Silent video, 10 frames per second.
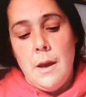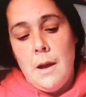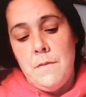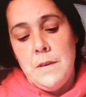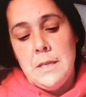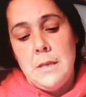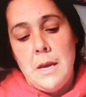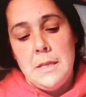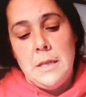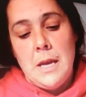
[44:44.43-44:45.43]
of these
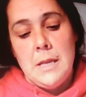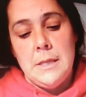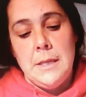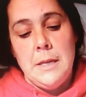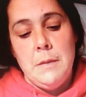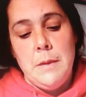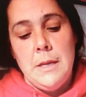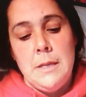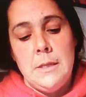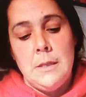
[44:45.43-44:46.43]
size 10 seed
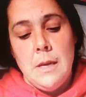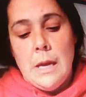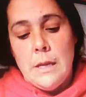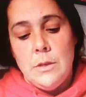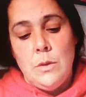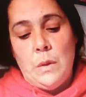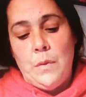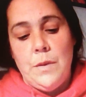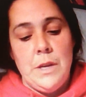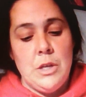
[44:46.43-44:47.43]
beads to
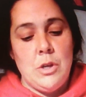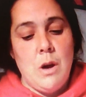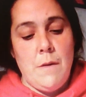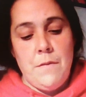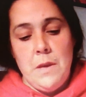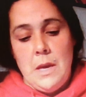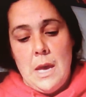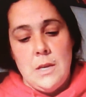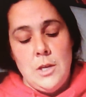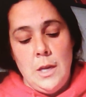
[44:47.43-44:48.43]
finish off the
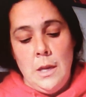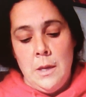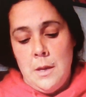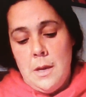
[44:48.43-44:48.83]
edging.